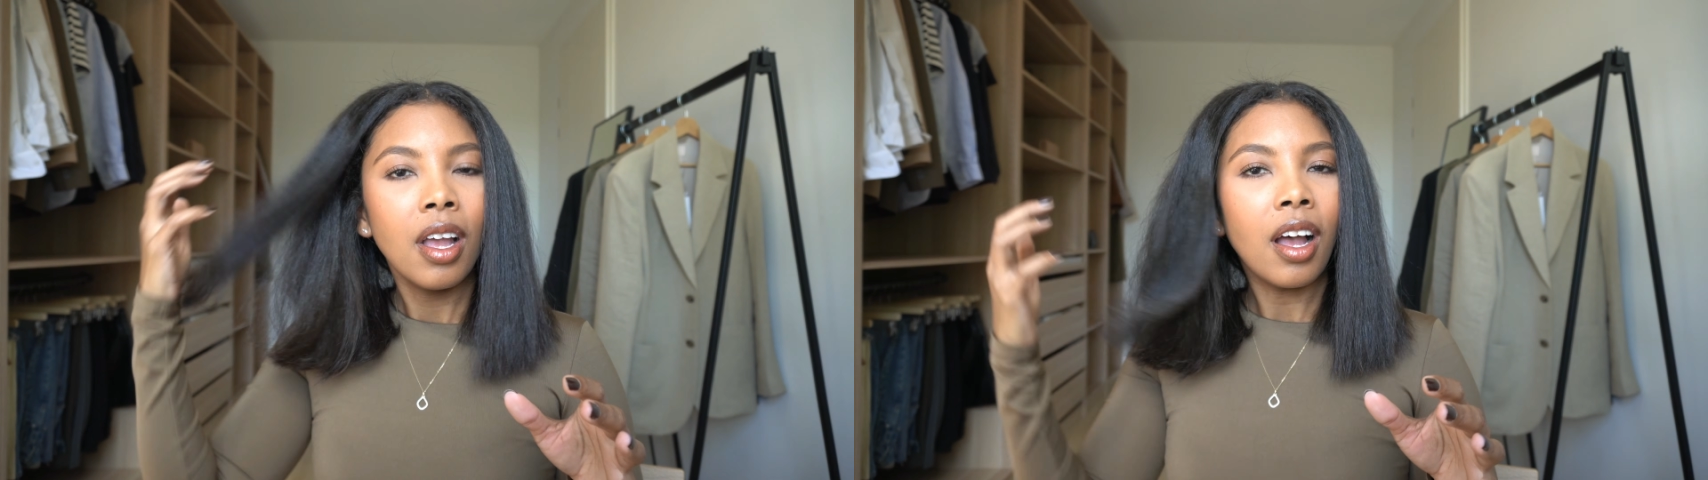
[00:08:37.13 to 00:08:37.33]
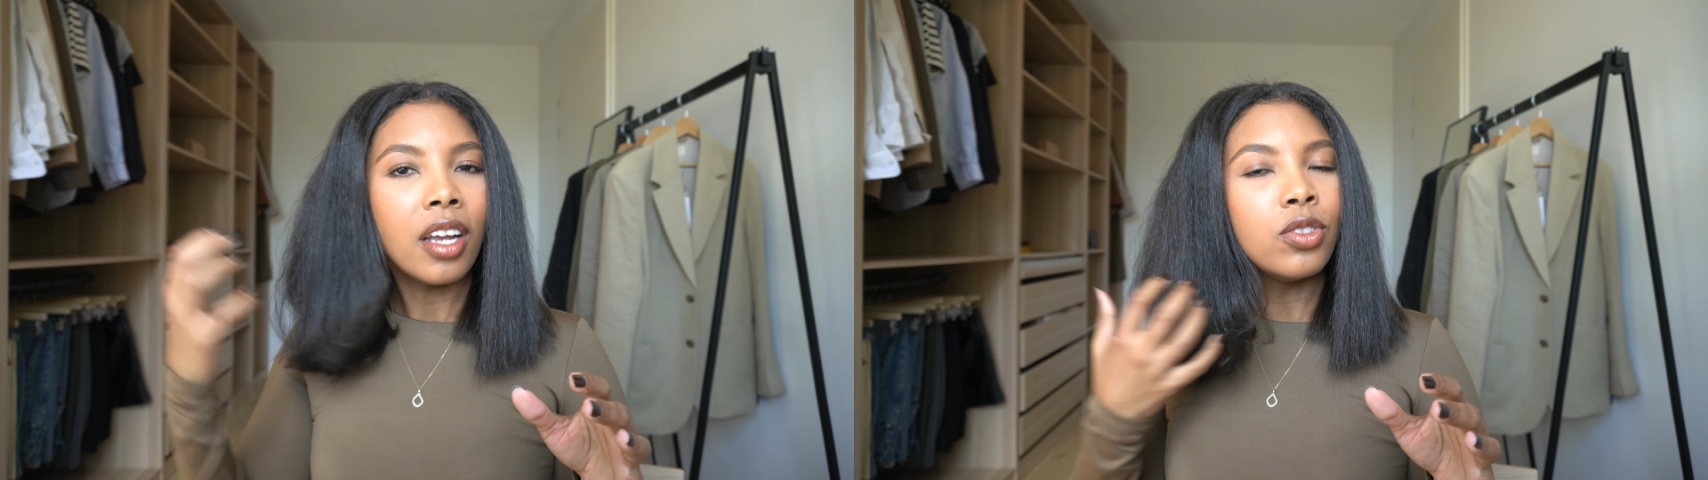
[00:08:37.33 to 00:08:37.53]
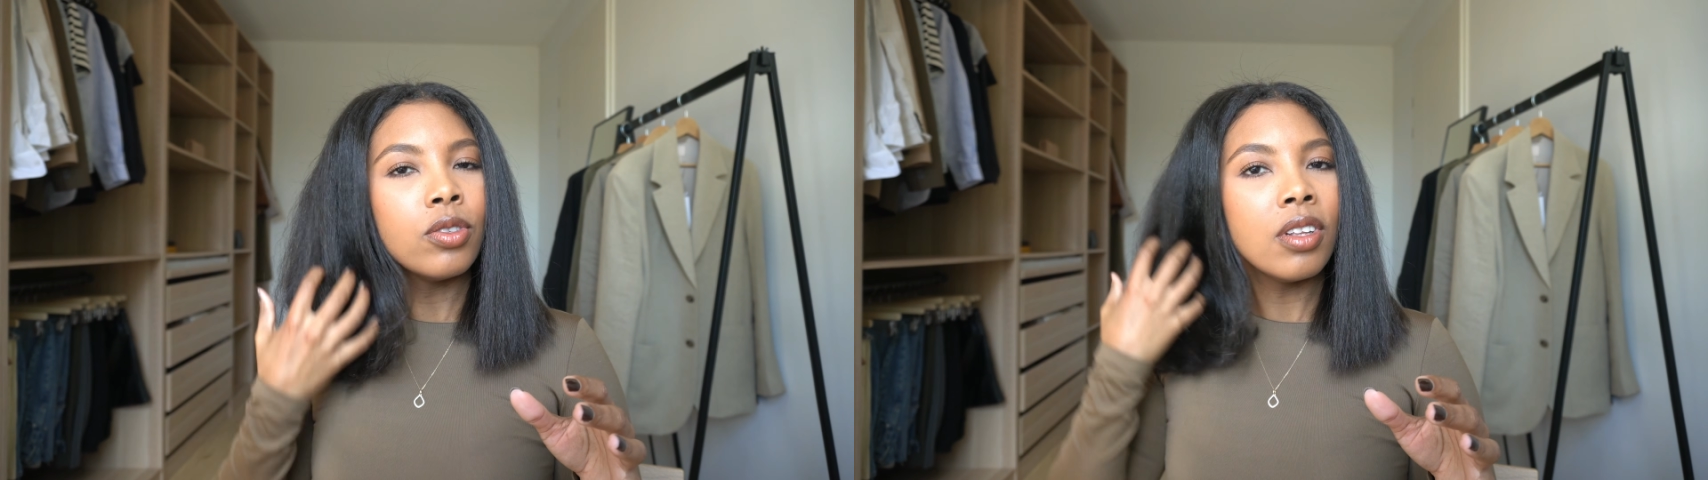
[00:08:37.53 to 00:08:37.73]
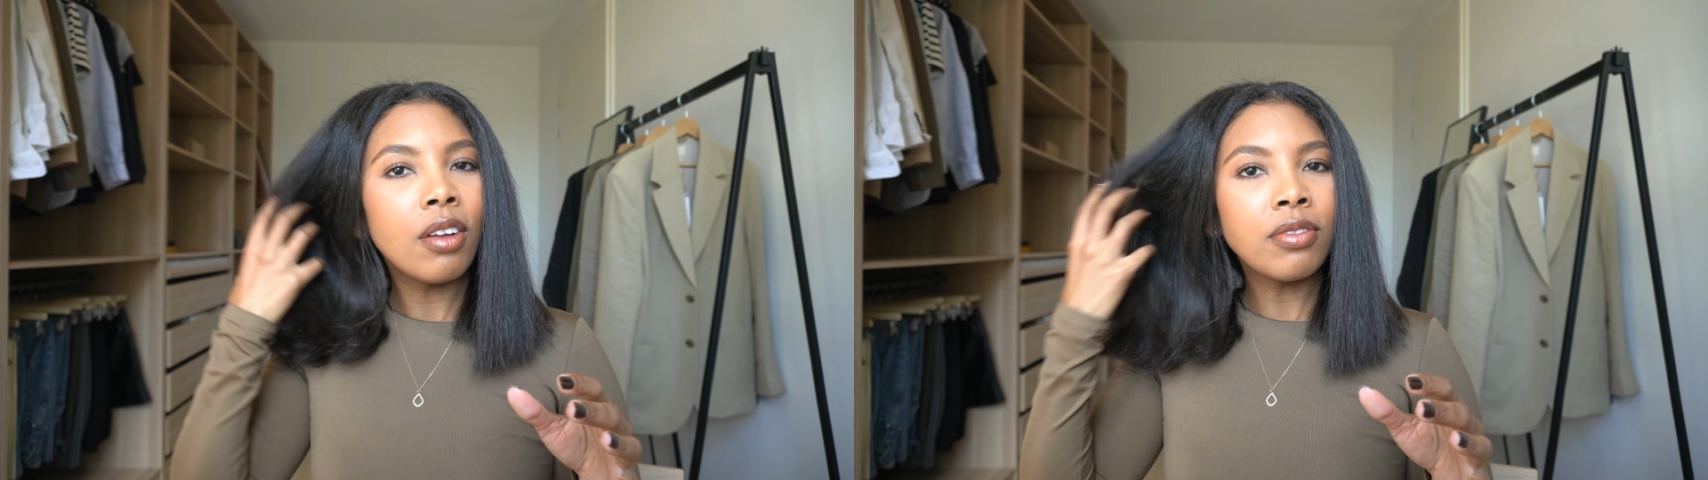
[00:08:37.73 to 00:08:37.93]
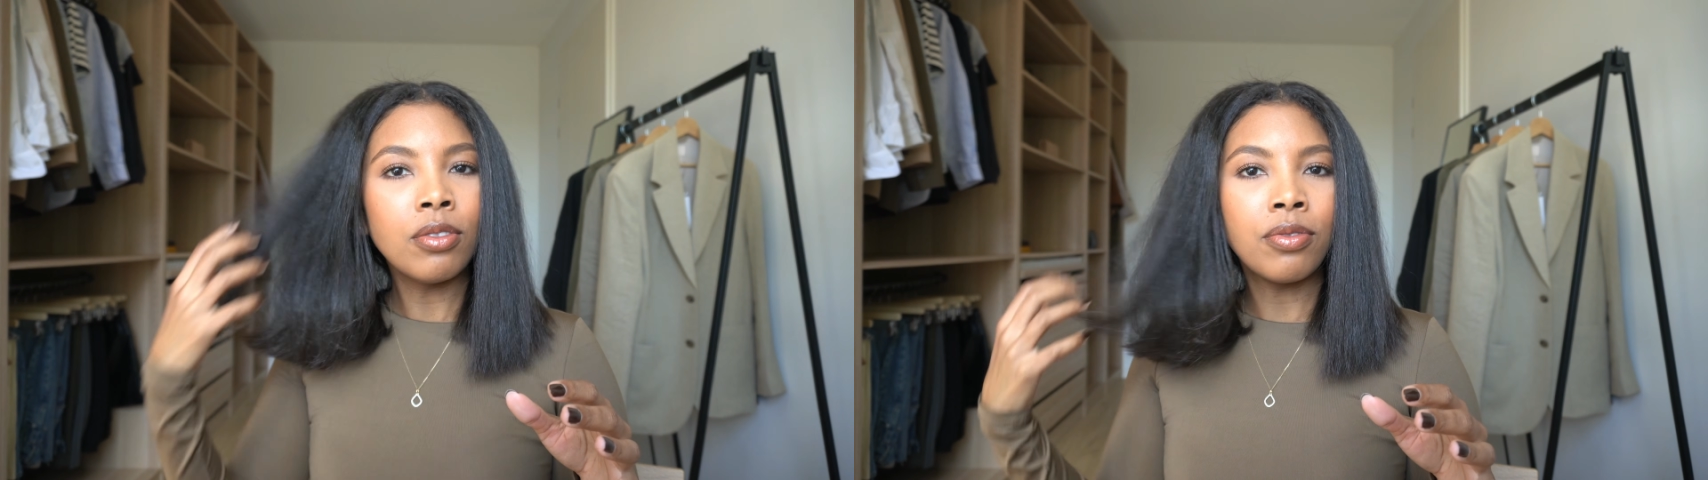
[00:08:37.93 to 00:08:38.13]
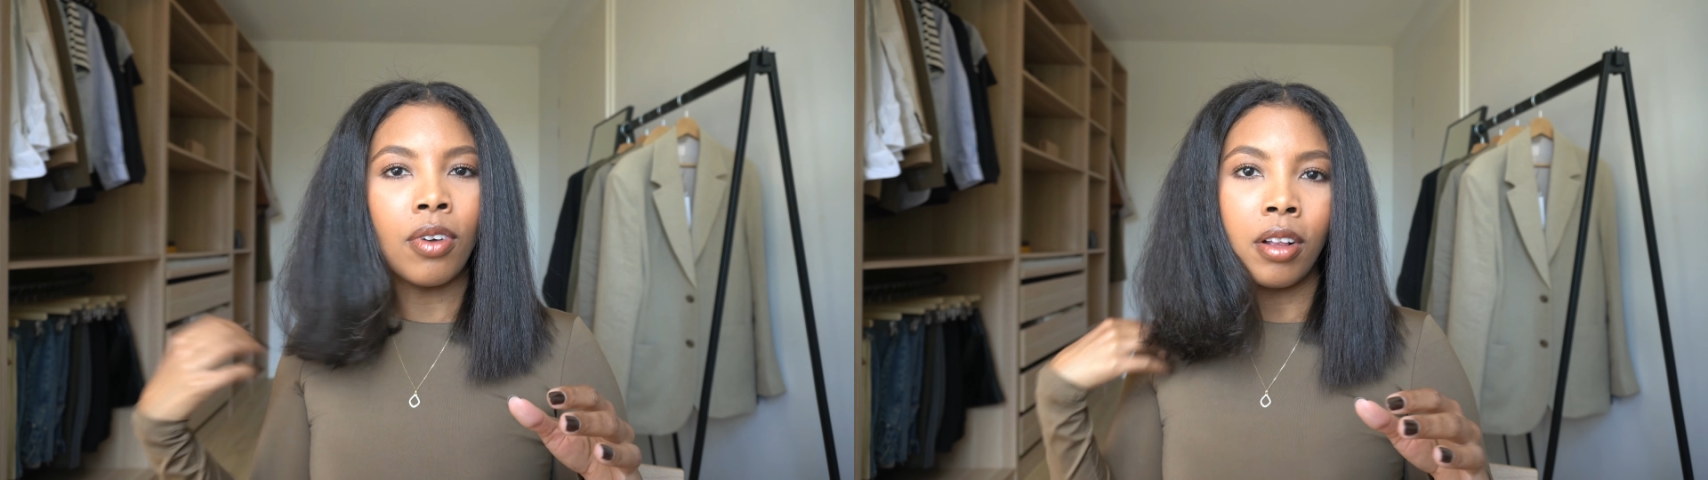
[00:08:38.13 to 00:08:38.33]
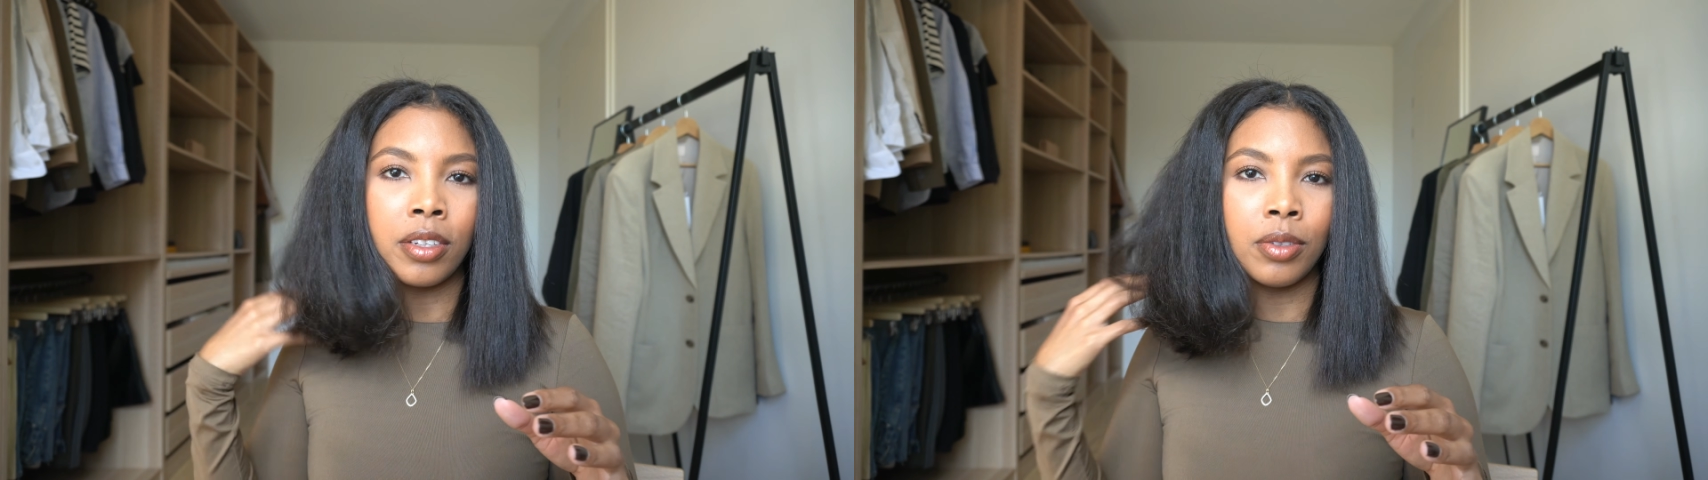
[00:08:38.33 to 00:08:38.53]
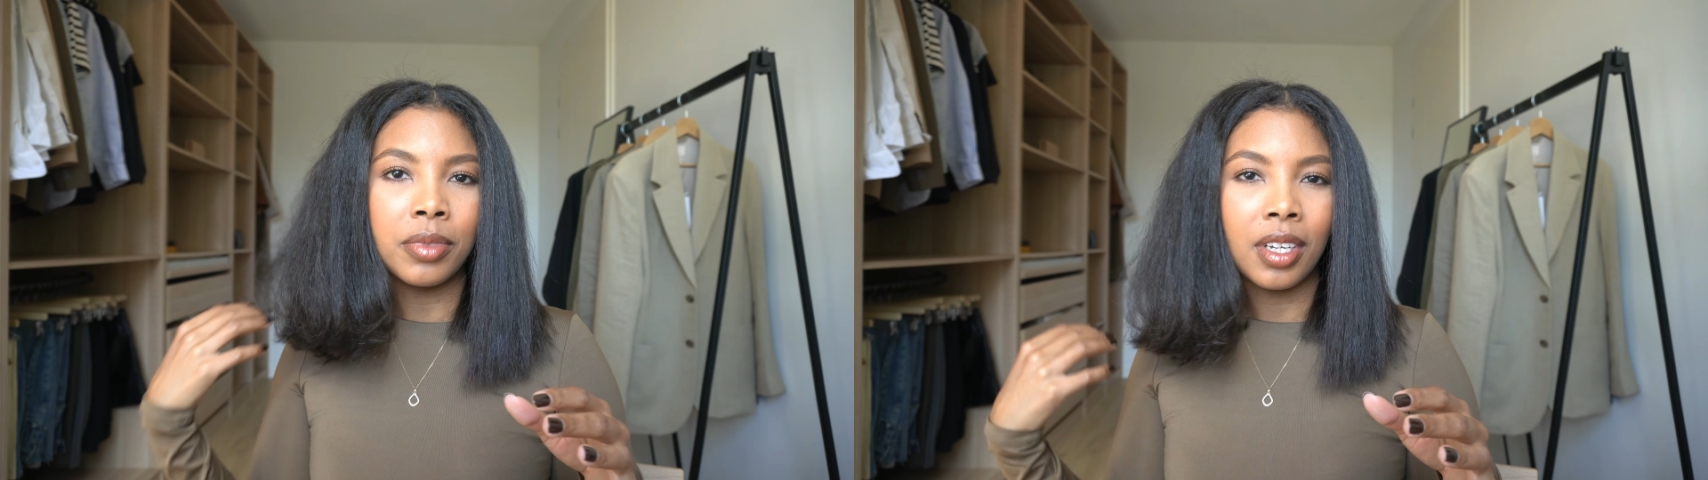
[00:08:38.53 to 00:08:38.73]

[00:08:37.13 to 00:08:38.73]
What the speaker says: I do love the volume